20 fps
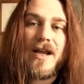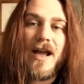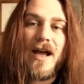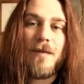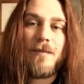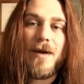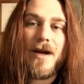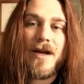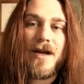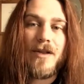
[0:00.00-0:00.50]

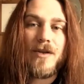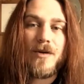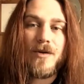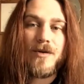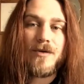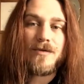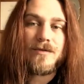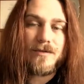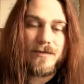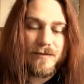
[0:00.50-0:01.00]
out my
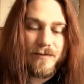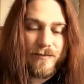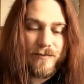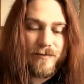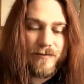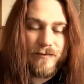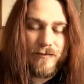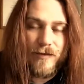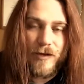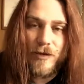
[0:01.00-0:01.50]
other
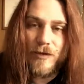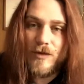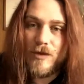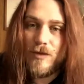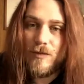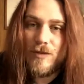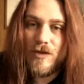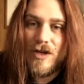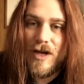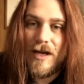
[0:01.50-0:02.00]

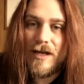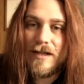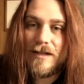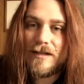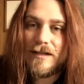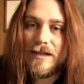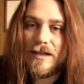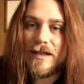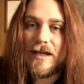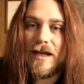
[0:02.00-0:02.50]
YouTube channel,
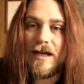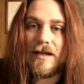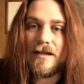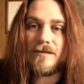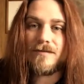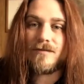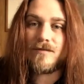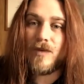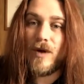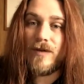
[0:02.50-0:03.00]

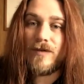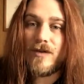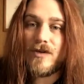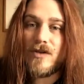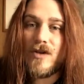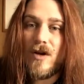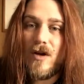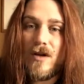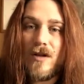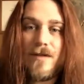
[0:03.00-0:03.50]
the Raven's
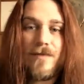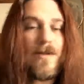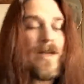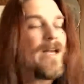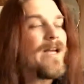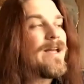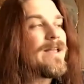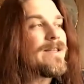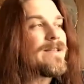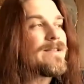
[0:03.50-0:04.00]
Call.
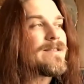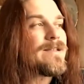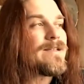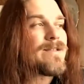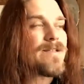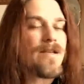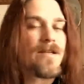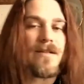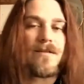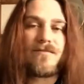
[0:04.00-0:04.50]
This
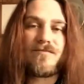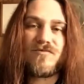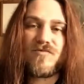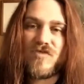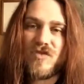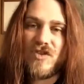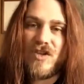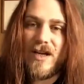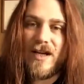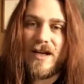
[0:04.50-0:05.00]
is a
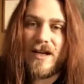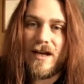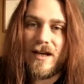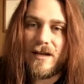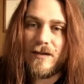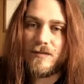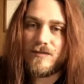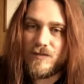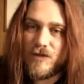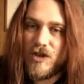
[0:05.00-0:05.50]

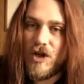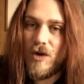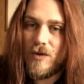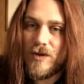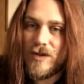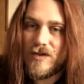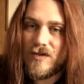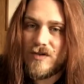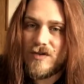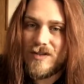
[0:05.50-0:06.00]
show
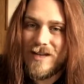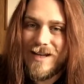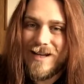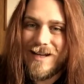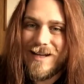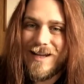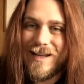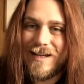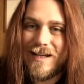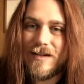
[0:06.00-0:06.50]
that's
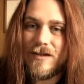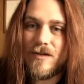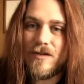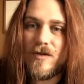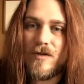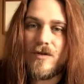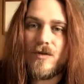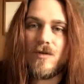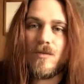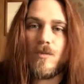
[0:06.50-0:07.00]
dedicated
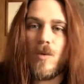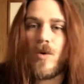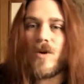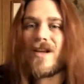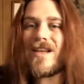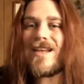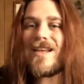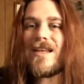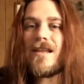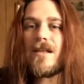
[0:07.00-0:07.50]
to more
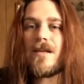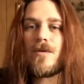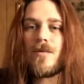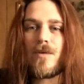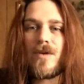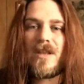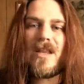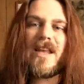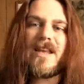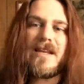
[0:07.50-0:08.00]

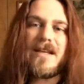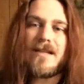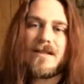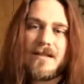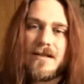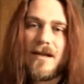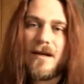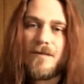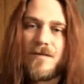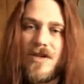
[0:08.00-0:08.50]
heathen-related
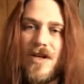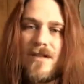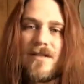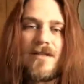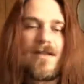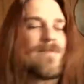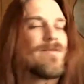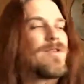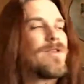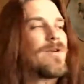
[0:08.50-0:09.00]

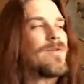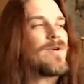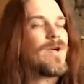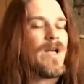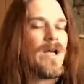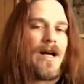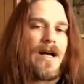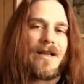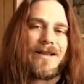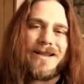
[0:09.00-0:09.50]
subjects, even though
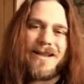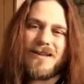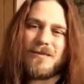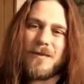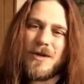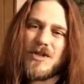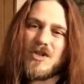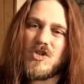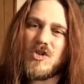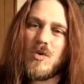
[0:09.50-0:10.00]
a lot of
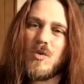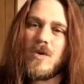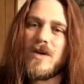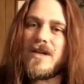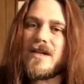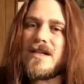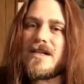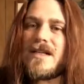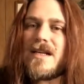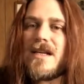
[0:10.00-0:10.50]
my
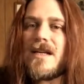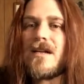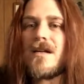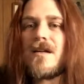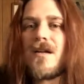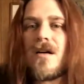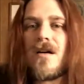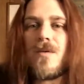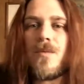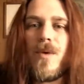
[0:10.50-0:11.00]
stories
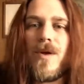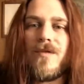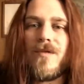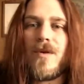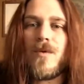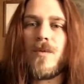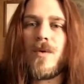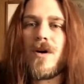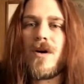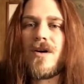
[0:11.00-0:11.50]
here on
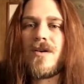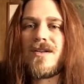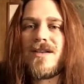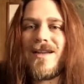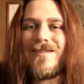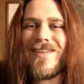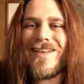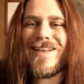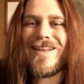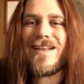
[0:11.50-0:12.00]
Weaving Words
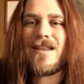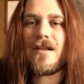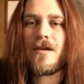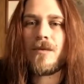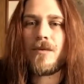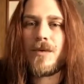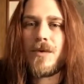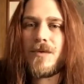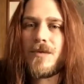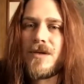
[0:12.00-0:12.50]
have a
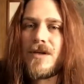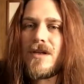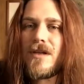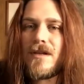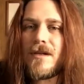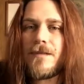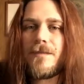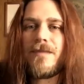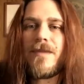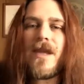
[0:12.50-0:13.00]
heathen root to
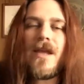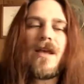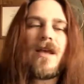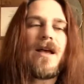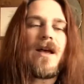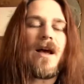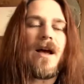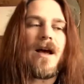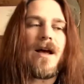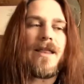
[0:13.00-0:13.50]
them.
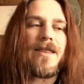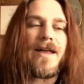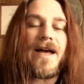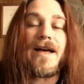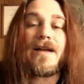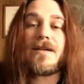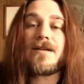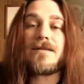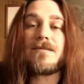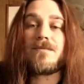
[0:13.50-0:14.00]

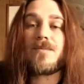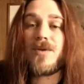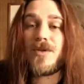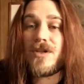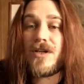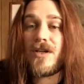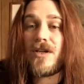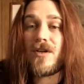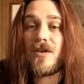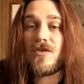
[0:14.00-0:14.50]
That
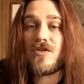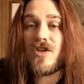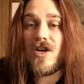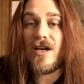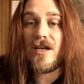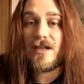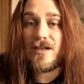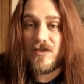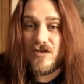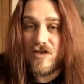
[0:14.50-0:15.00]
particular
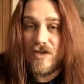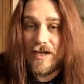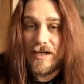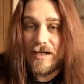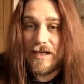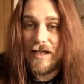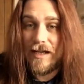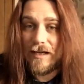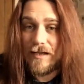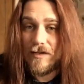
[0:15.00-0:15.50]
channel is
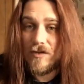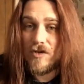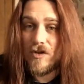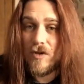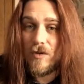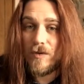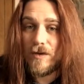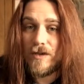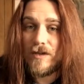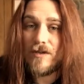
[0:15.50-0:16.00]
dedicated
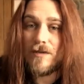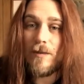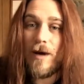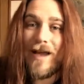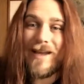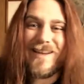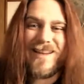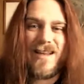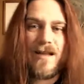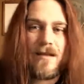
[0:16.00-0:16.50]
solely to
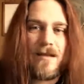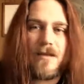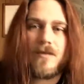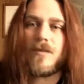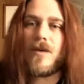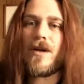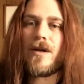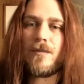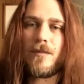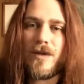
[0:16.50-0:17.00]
my heathen
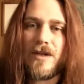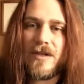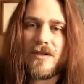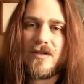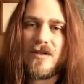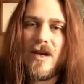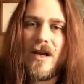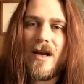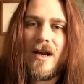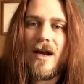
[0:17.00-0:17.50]

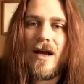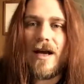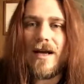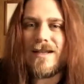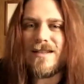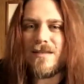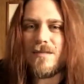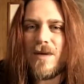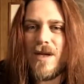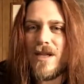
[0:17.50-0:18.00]
ramblings,
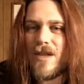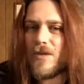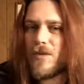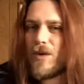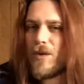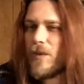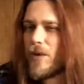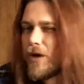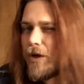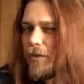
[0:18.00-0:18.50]
some
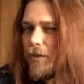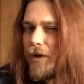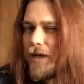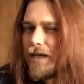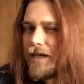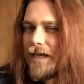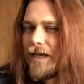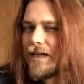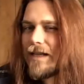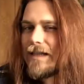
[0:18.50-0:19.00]
Heathenry
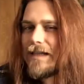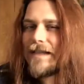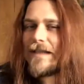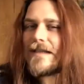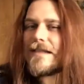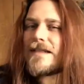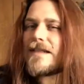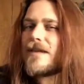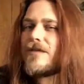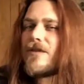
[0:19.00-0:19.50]
101 kind of
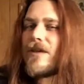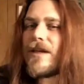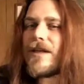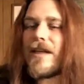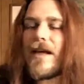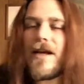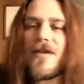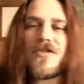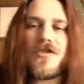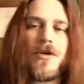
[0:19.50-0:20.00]
things, stuff like
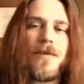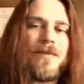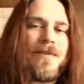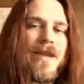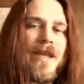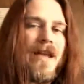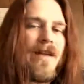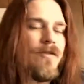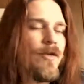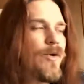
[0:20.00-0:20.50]
that. So
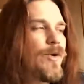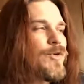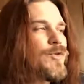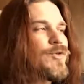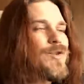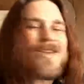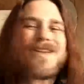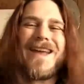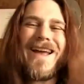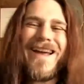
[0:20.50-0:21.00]
if you're
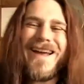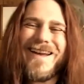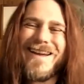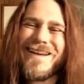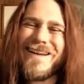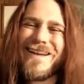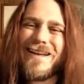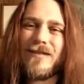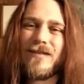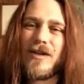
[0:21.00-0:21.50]
interested,
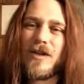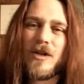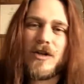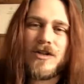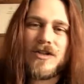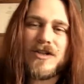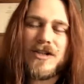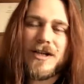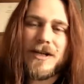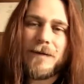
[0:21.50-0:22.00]
give it a
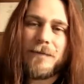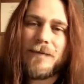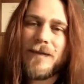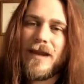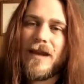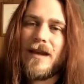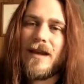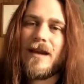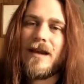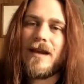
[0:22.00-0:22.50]
look-see.
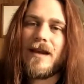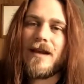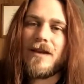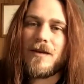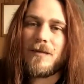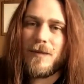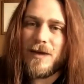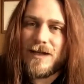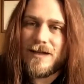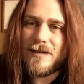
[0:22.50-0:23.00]
In
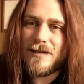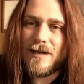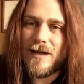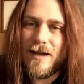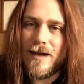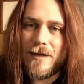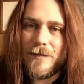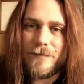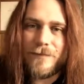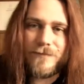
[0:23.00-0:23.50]
the
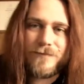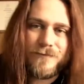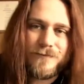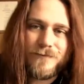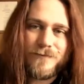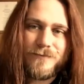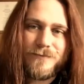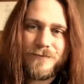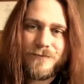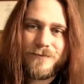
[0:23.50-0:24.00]
meantime,
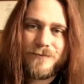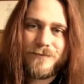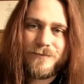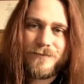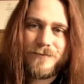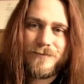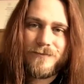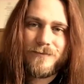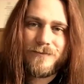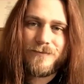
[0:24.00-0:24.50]

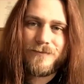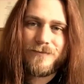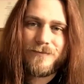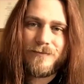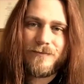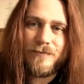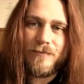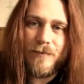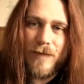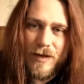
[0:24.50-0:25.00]

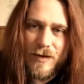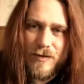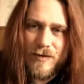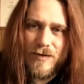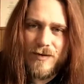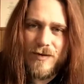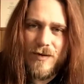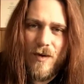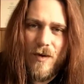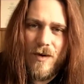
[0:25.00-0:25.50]
may your
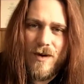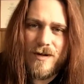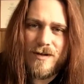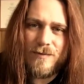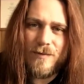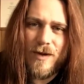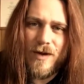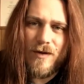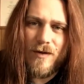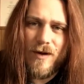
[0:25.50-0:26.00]
stories
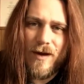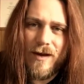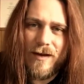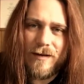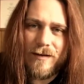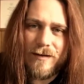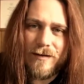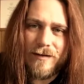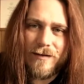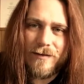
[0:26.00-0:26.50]
be
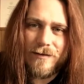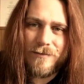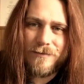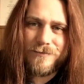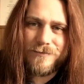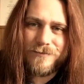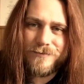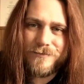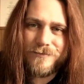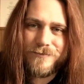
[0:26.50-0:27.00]
grand.
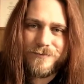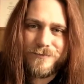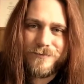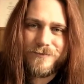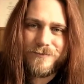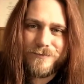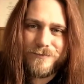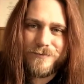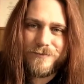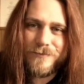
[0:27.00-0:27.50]

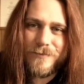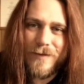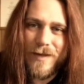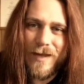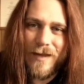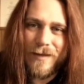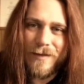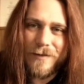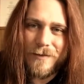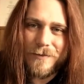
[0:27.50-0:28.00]

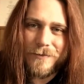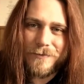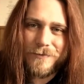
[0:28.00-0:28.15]
Hail.